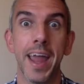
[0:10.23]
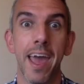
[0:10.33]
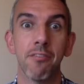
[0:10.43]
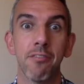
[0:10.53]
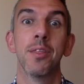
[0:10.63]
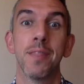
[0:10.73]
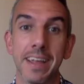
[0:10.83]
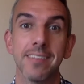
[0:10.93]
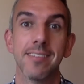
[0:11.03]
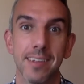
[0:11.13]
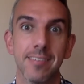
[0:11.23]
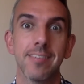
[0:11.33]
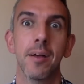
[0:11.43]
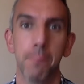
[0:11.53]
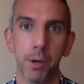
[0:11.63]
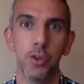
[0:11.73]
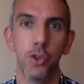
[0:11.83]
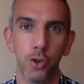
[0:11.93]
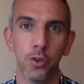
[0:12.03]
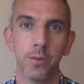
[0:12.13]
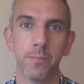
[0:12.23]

ever thinks this about you.